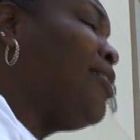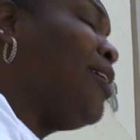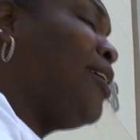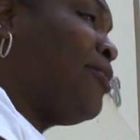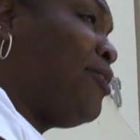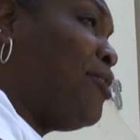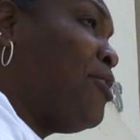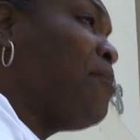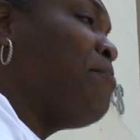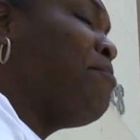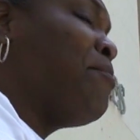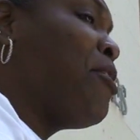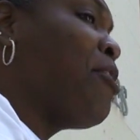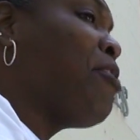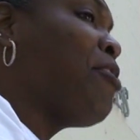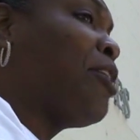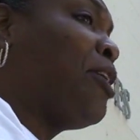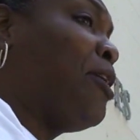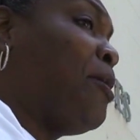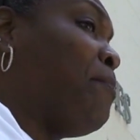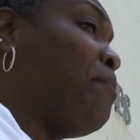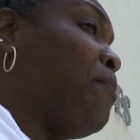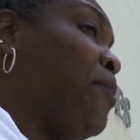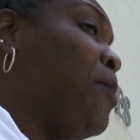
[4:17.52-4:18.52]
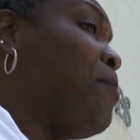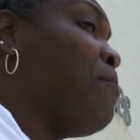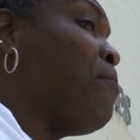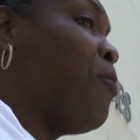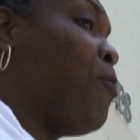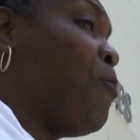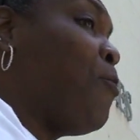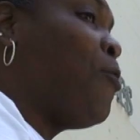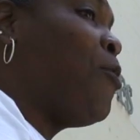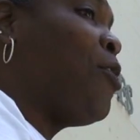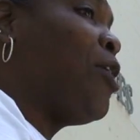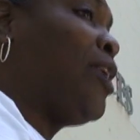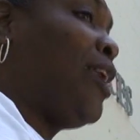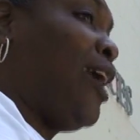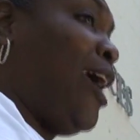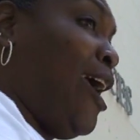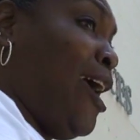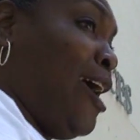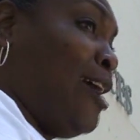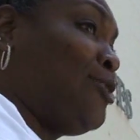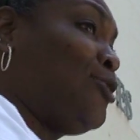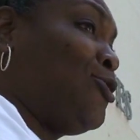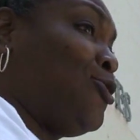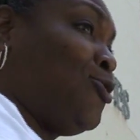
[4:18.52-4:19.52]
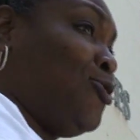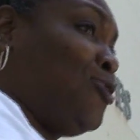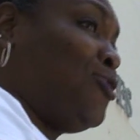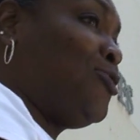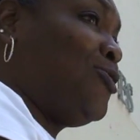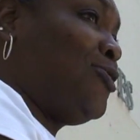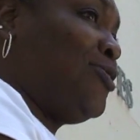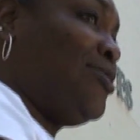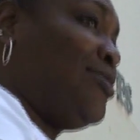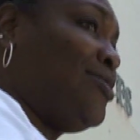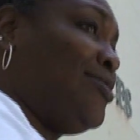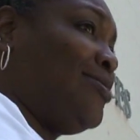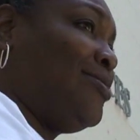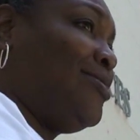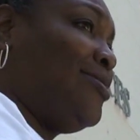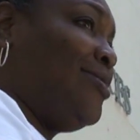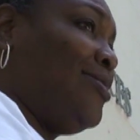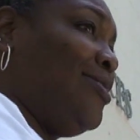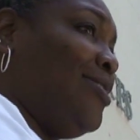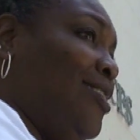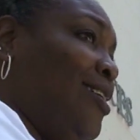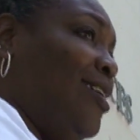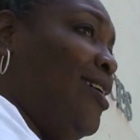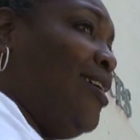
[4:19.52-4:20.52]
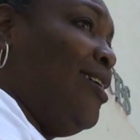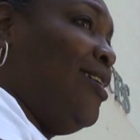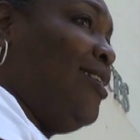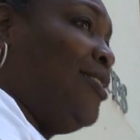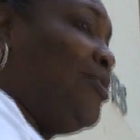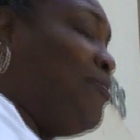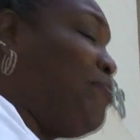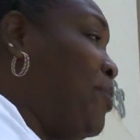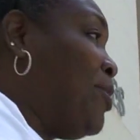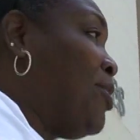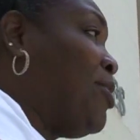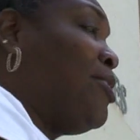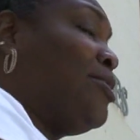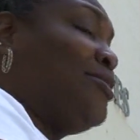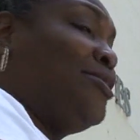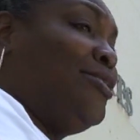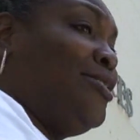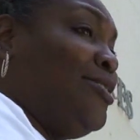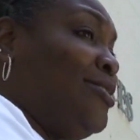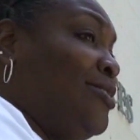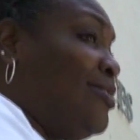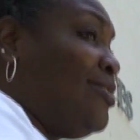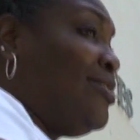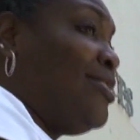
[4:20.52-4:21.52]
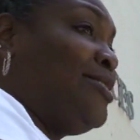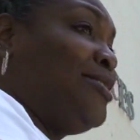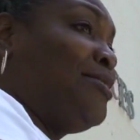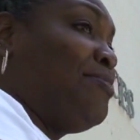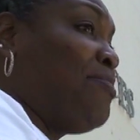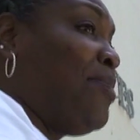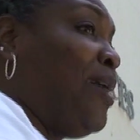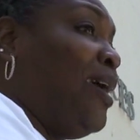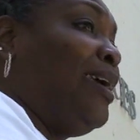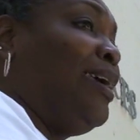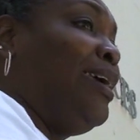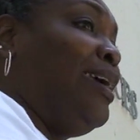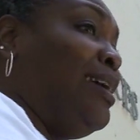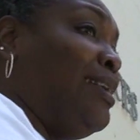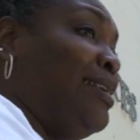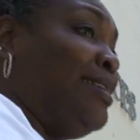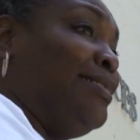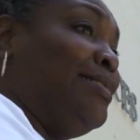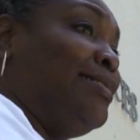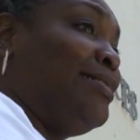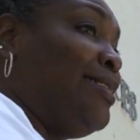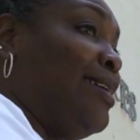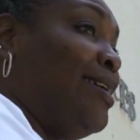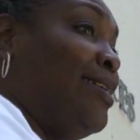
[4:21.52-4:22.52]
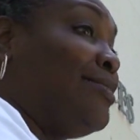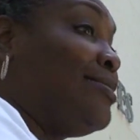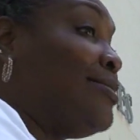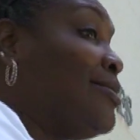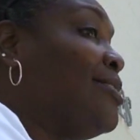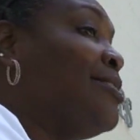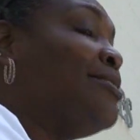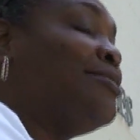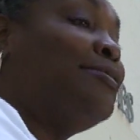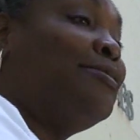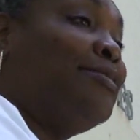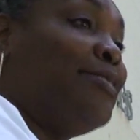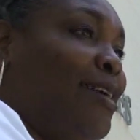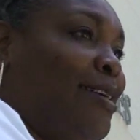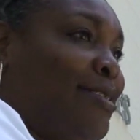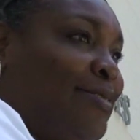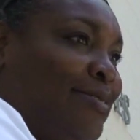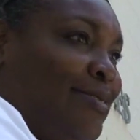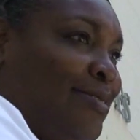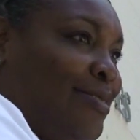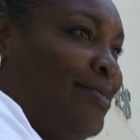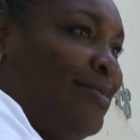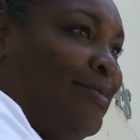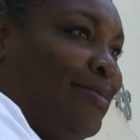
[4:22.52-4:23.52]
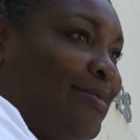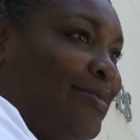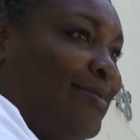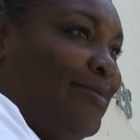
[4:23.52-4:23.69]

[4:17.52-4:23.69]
that the American people want answers, because this doesn't make any sense. It doesn't.